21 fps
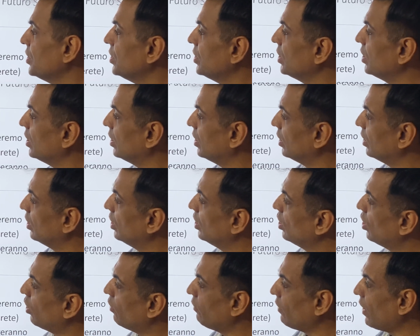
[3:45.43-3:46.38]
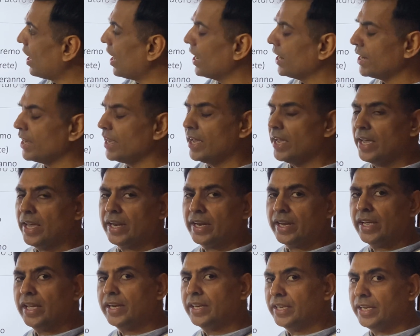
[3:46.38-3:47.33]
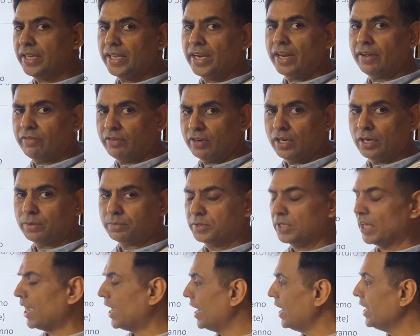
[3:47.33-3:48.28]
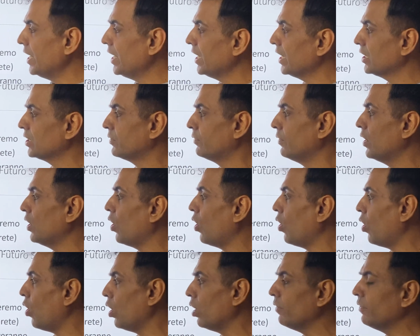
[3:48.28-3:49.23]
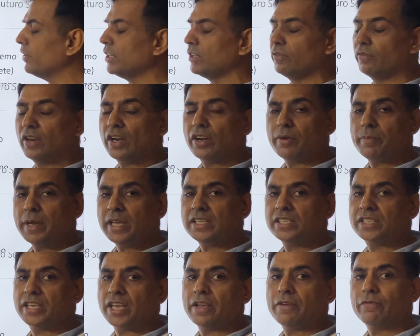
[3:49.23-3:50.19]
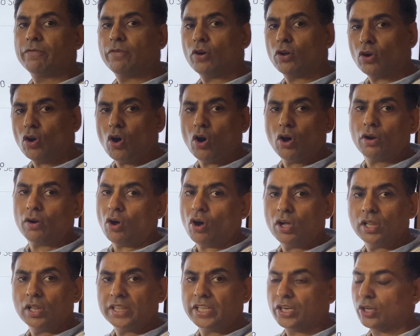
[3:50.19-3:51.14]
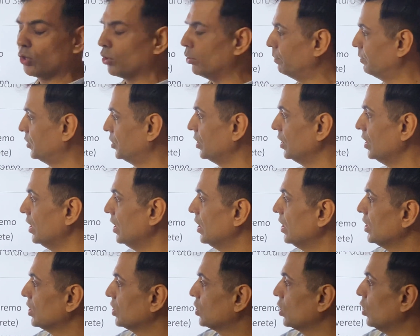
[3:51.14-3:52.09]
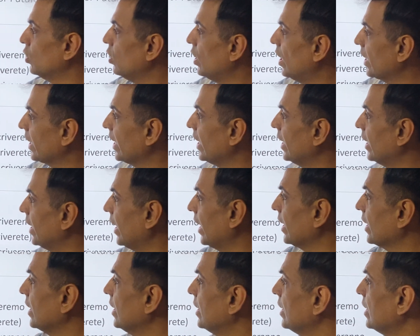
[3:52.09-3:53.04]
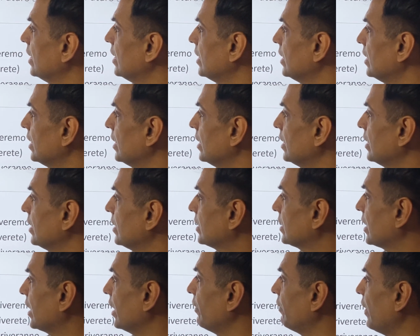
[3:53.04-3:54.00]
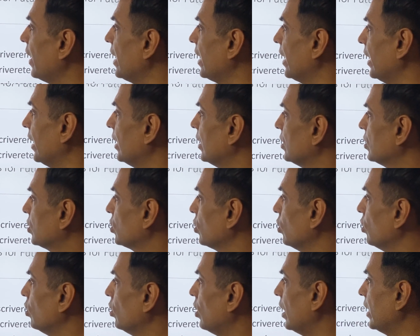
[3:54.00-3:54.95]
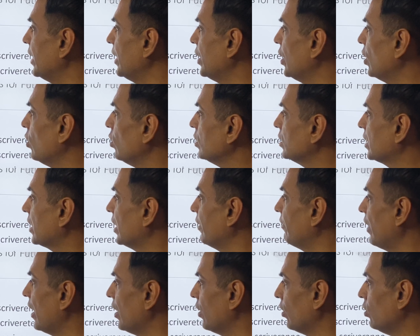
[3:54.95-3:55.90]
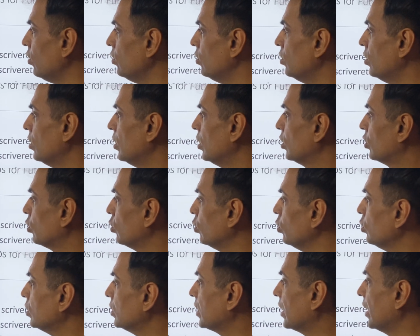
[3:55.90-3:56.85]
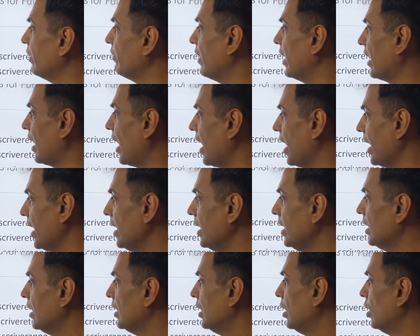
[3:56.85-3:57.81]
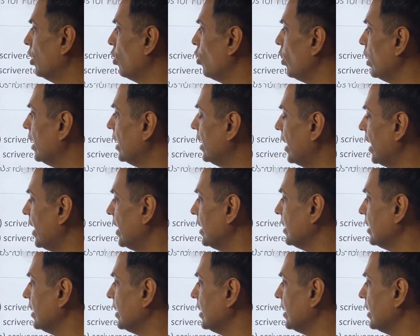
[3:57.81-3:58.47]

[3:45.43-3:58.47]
of are, ere and ire verbs, the endings will remain same for all the groups. So again, like scrivere, so io scriverò, tu scriverai, lui lei